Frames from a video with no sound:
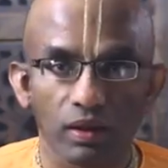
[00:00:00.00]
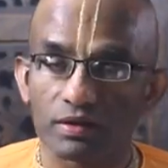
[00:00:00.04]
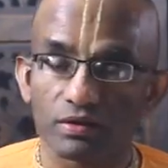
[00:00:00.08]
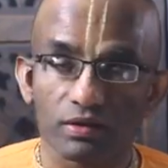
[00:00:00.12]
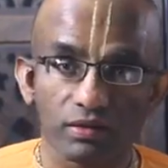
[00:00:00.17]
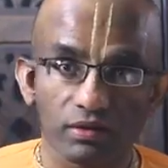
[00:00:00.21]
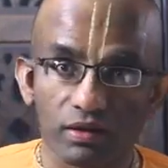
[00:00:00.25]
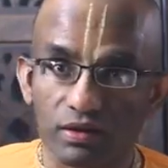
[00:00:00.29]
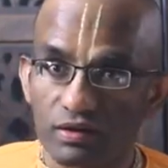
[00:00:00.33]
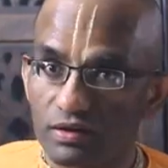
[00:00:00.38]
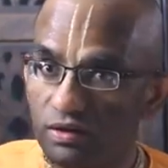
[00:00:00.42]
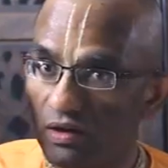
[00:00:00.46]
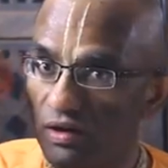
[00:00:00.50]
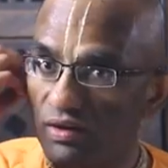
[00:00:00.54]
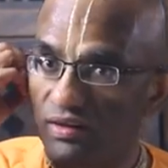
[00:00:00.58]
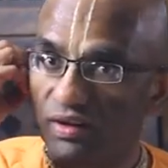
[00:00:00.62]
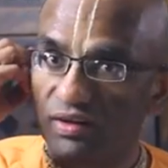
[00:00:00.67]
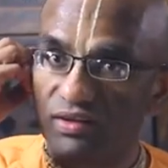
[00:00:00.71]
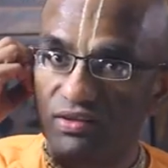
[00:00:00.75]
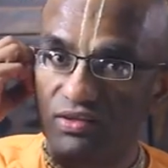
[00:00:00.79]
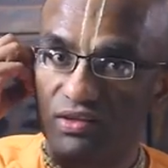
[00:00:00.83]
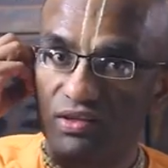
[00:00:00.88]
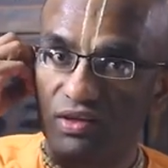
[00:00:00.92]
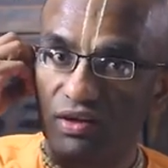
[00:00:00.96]
Is it the ear
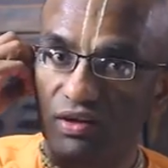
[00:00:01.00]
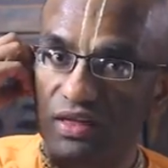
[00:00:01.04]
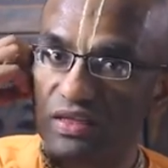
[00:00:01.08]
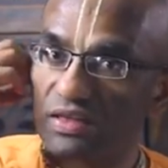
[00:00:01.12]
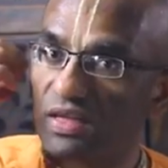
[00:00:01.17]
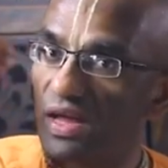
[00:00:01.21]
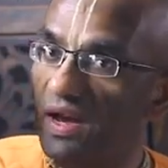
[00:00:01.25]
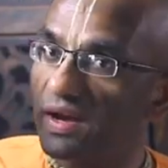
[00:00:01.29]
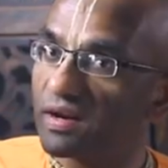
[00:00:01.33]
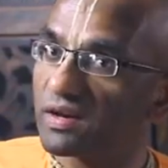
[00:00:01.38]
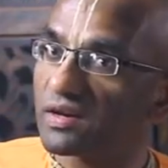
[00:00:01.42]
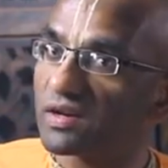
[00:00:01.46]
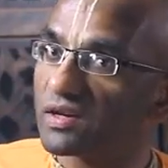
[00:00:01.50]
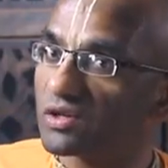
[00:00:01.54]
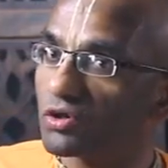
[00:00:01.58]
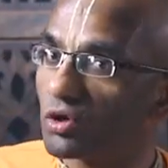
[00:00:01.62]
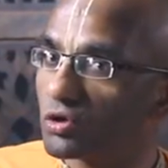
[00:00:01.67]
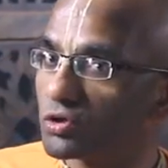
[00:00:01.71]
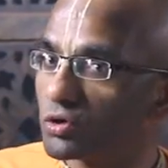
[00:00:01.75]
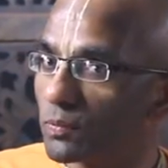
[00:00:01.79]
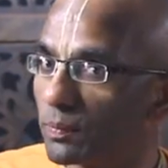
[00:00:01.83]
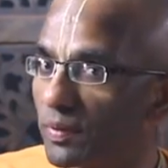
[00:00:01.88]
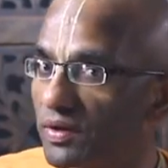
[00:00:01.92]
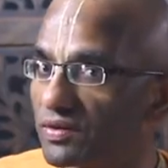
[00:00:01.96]
that is hearing? The ear is
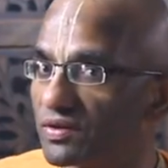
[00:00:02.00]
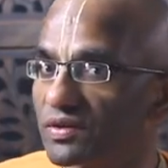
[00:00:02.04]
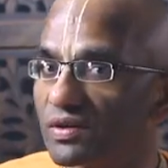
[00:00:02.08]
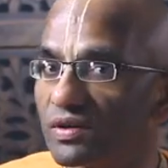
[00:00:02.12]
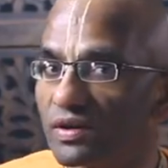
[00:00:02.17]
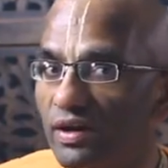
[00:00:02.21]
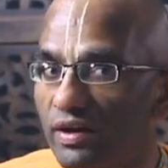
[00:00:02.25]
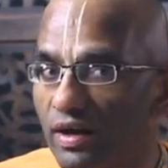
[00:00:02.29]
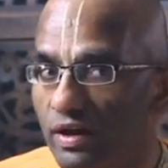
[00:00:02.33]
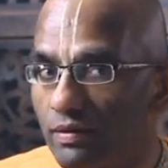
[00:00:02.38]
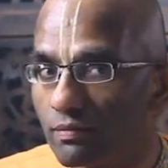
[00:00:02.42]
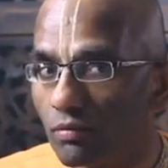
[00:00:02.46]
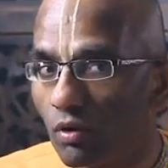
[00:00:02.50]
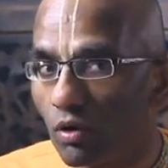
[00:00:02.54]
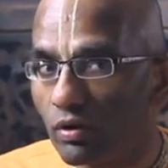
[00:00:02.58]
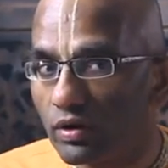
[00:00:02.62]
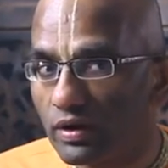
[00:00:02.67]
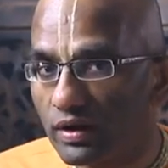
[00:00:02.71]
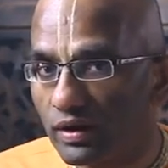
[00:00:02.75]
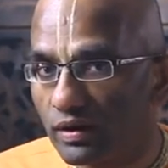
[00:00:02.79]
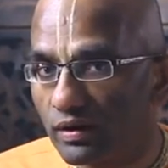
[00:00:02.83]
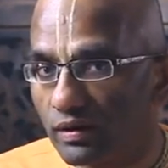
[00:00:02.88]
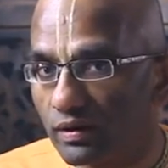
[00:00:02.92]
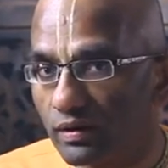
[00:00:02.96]
also present in a dead
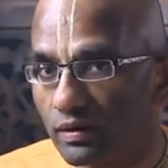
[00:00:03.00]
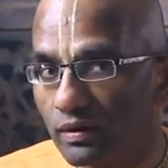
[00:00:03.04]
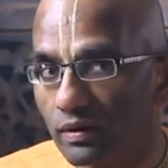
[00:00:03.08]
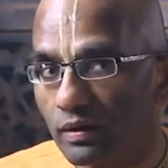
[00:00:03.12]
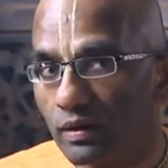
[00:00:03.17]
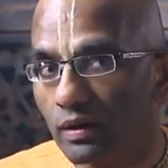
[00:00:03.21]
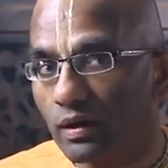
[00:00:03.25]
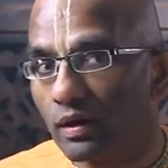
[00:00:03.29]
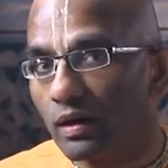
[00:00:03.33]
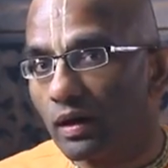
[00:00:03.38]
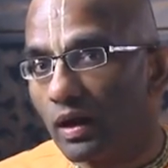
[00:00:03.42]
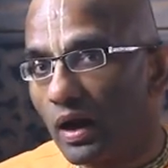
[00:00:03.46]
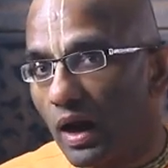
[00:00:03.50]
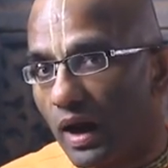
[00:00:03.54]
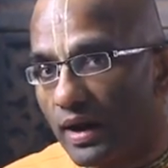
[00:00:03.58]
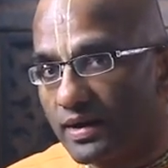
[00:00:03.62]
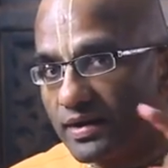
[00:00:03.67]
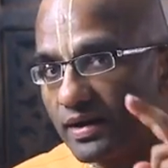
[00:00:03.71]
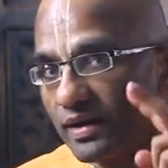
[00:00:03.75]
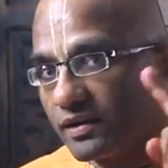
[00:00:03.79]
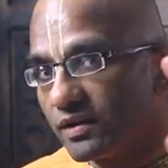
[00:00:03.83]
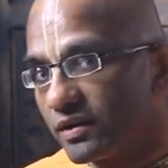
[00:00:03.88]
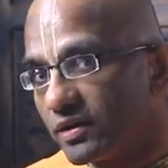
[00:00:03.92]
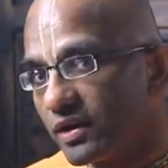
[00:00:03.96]
body
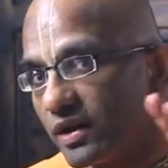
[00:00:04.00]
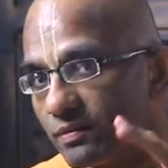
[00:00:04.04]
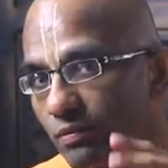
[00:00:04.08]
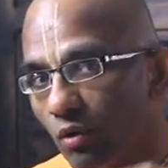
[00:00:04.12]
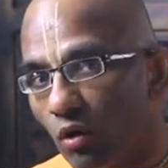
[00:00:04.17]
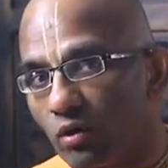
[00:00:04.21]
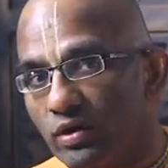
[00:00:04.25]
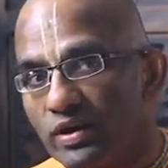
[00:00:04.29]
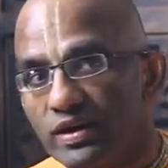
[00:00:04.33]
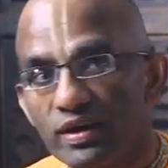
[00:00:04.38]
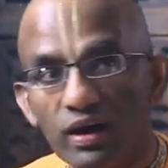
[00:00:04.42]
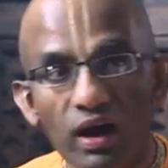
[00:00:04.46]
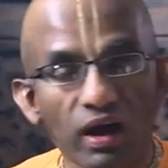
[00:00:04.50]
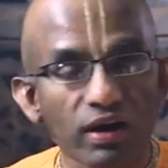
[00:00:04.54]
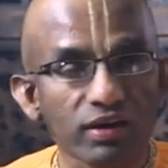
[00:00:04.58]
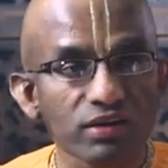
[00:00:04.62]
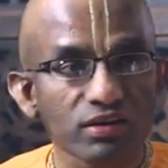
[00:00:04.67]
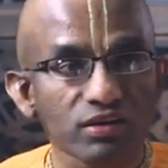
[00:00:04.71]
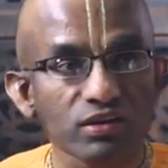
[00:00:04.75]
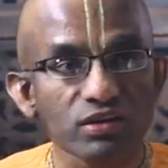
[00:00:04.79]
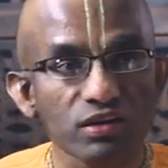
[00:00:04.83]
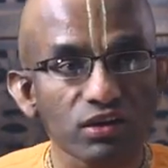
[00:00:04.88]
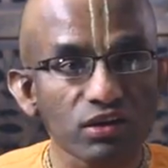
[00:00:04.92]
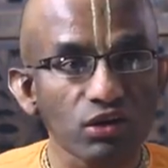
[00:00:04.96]
and here the dead body
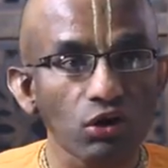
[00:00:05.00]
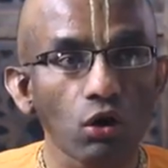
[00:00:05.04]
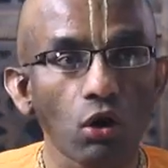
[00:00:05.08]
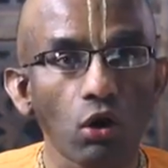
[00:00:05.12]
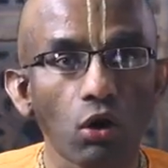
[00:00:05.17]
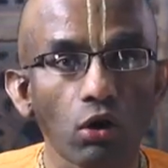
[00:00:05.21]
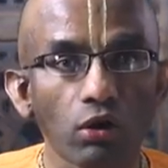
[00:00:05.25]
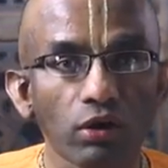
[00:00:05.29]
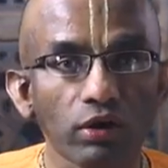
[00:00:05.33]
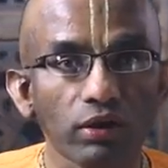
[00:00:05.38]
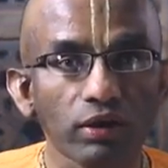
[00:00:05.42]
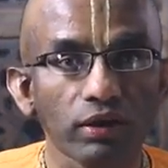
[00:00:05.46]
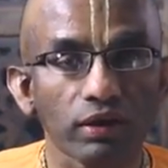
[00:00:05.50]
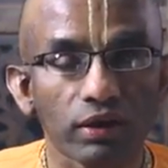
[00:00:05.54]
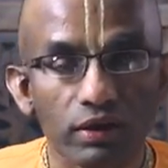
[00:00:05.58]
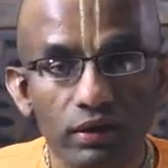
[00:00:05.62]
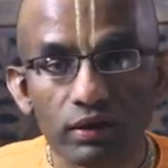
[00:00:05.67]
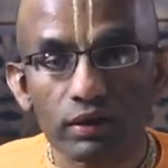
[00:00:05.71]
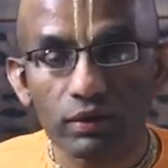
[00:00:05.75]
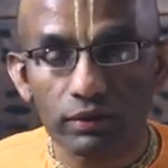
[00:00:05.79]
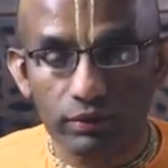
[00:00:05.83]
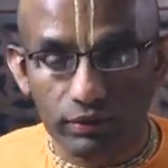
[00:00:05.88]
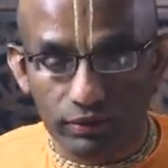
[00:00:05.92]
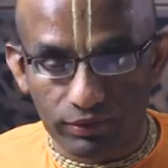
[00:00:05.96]
can't see or
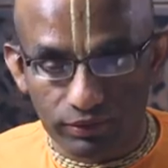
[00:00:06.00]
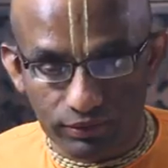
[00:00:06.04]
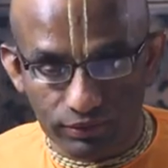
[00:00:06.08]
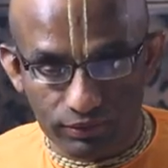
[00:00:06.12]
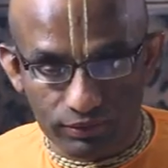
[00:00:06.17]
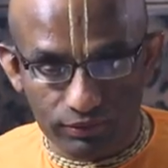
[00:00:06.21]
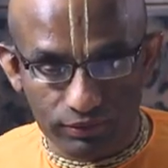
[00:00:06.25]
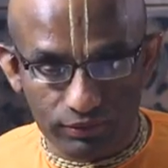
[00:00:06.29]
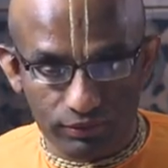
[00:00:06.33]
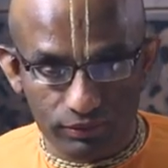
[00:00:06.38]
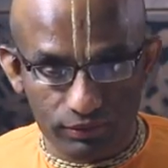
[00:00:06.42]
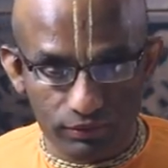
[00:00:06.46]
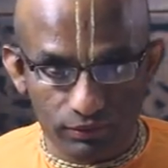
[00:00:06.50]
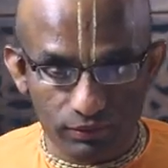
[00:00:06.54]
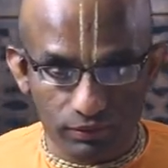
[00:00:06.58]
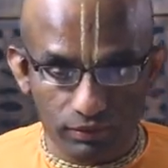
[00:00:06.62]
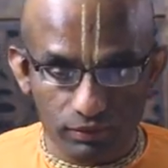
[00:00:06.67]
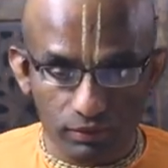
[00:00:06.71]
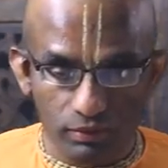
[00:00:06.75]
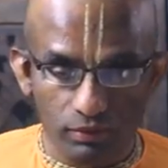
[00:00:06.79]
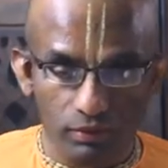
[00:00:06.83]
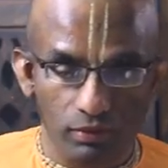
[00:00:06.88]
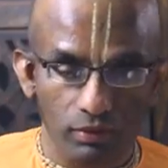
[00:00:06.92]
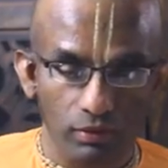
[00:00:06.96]
hear.
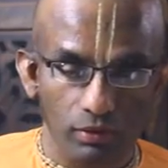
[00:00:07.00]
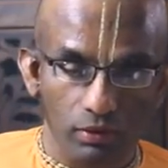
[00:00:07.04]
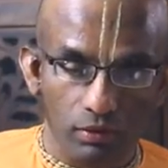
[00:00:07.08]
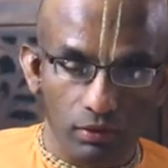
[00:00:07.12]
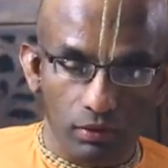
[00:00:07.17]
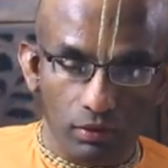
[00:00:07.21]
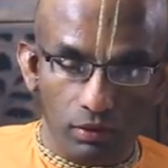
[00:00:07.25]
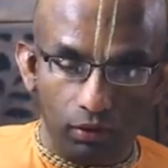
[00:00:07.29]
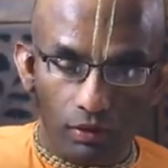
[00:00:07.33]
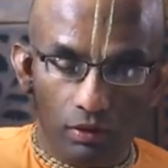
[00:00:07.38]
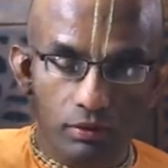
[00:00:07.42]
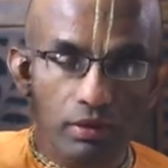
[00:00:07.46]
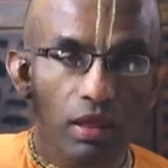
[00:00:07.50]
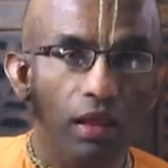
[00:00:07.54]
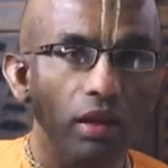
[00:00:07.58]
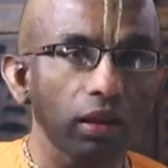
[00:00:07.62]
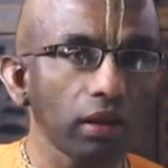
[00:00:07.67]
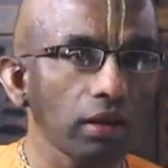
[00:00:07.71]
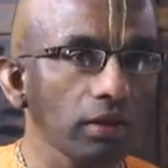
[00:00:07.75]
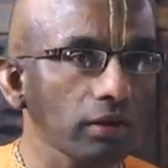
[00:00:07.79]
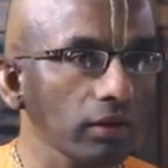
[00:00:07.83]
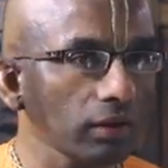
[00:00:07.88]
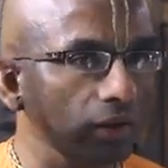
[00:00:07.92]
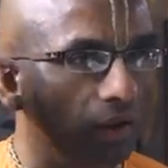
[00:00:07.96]

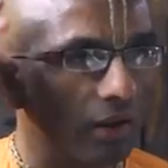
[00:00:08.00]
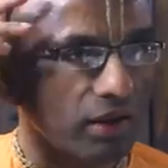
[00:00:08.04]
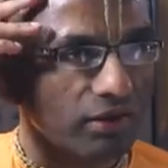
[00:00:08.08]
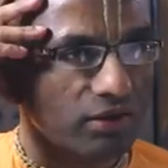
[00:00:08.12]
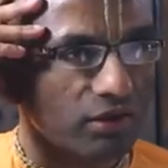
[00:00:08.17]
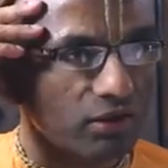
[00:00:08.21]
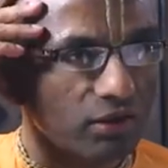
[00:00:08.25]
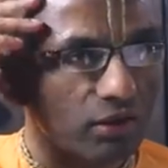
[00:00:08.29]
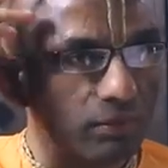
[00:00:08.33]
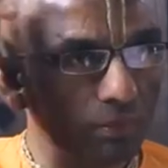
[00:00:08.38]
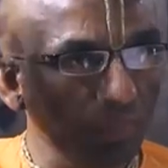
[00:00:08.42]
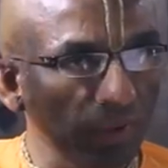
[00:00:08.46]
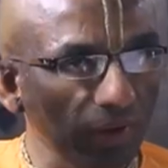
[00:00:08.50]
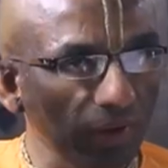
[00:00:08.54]
Then is it the